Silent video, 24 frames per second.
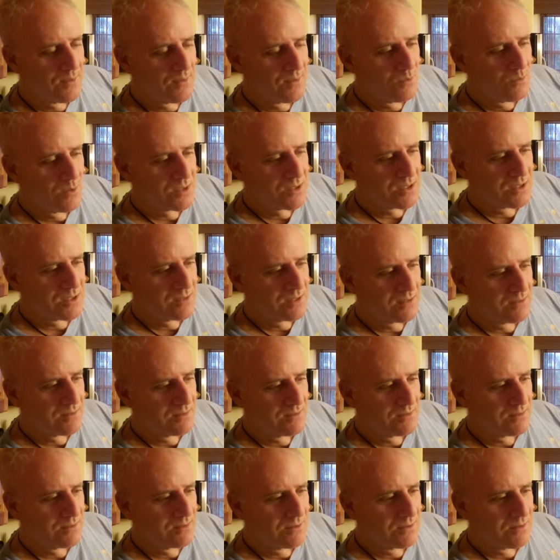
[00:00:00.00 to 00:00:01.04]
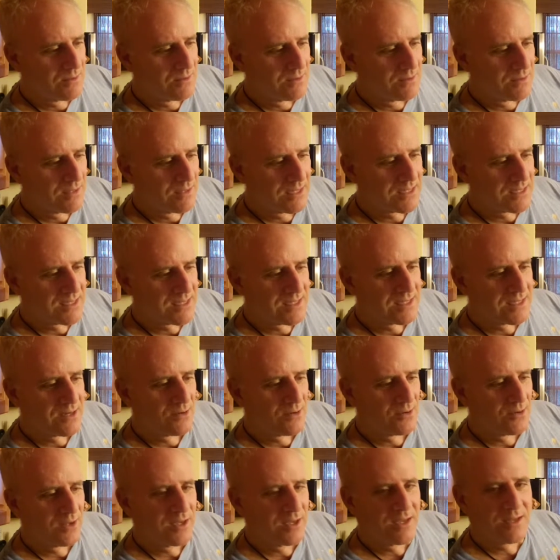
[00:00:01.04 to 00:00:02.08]
wasn't
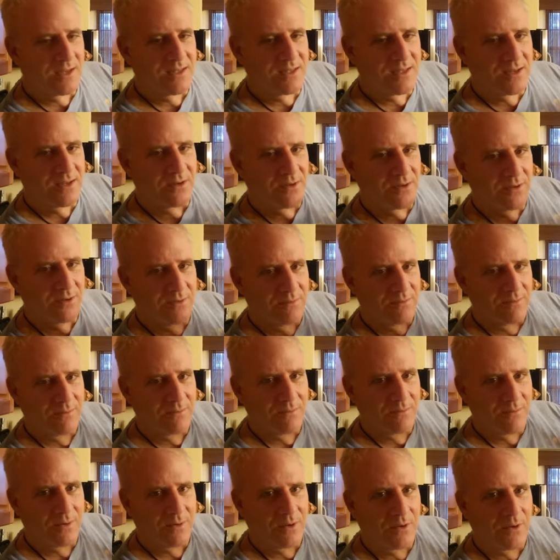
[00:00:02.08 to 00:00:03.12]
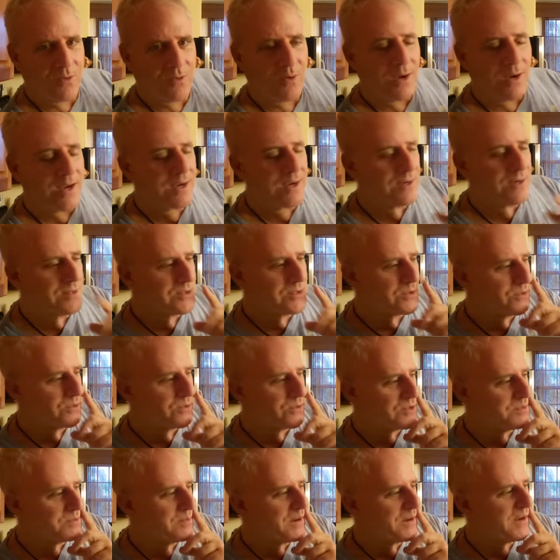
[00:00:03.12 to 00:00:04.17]
necessarily considered great, so
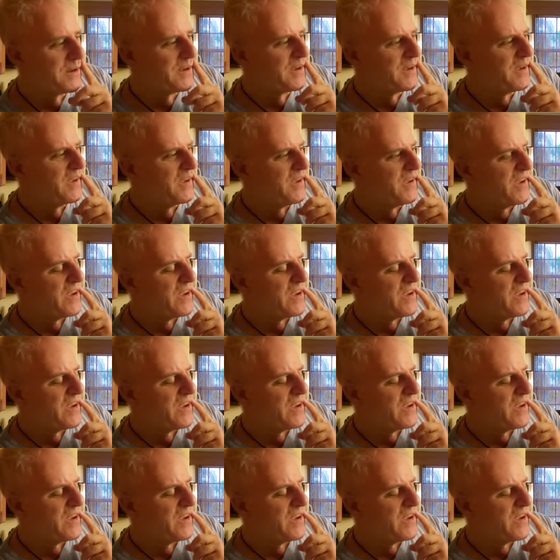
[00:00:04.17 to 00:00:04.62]
to speak.